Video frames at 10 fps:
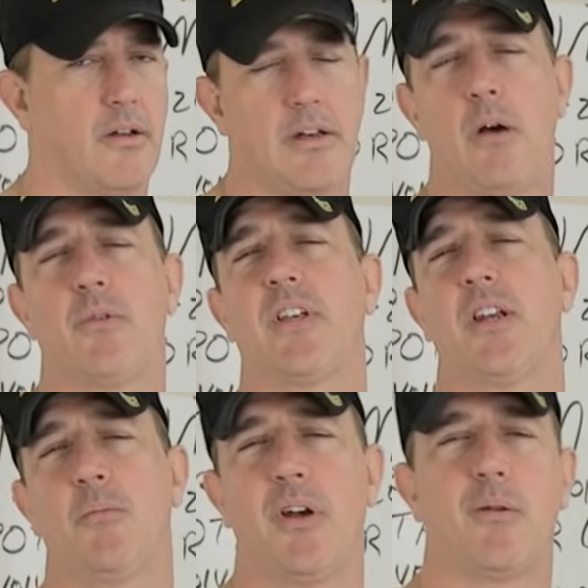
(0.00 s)
Now, was
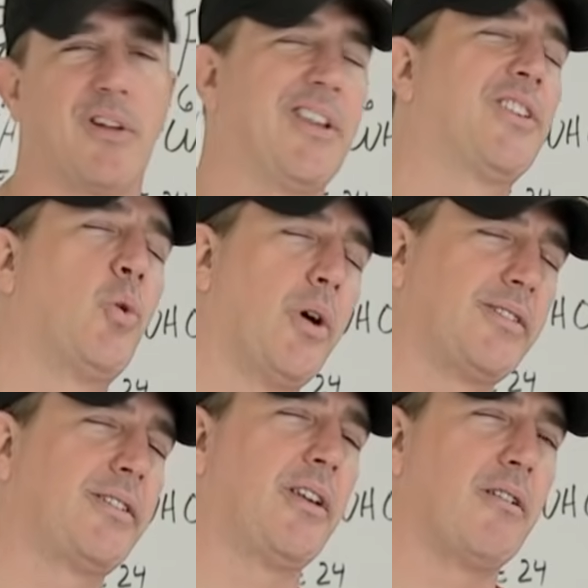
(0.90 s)
anybody really
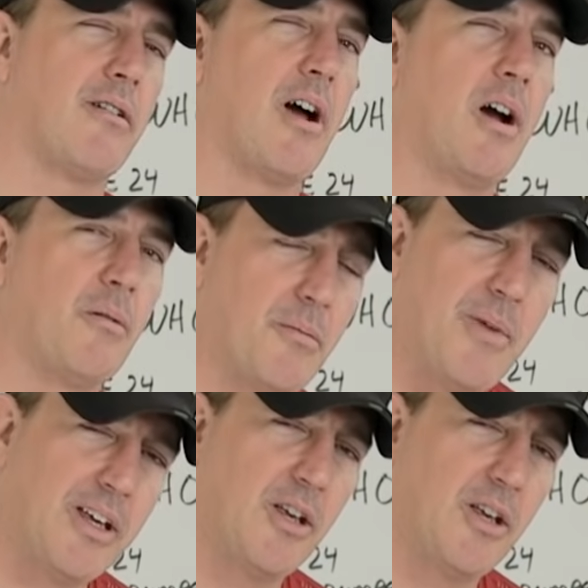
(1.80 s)
twisting your arm to make